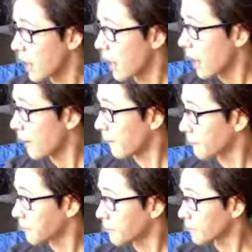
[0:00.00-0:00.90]

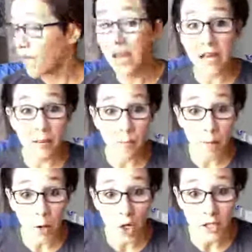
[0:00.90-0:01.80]
and my
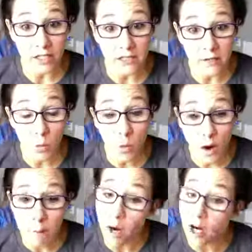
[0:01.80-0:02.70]
parties.
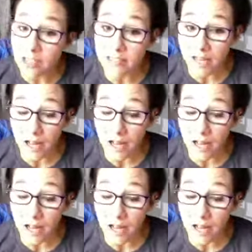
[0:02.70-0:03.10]
What parties